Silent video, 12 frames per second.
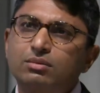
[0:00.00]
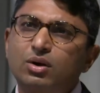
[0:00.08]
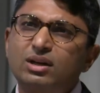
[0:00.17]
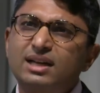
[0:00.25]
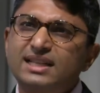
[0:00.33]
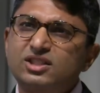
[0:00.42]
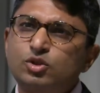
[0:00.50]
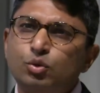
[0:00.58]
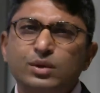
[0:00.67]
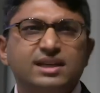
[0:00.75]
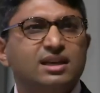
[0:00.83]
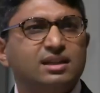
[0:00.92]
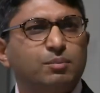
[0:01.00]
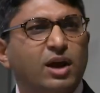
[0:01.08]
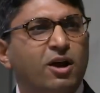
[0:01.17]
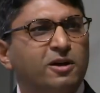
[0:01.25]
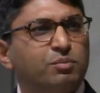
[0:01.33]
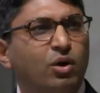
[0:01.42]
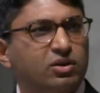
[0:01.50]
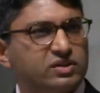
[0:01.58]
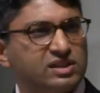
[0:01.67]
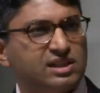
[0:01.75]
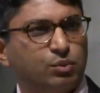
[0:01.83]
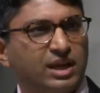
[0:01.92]
oh, let's tweak the current
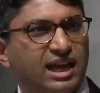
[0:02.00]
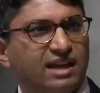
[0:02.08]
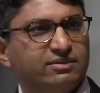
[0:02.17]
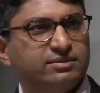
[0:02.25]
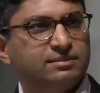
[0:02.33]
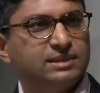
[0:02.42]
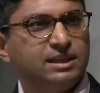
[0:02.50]
policies that we have.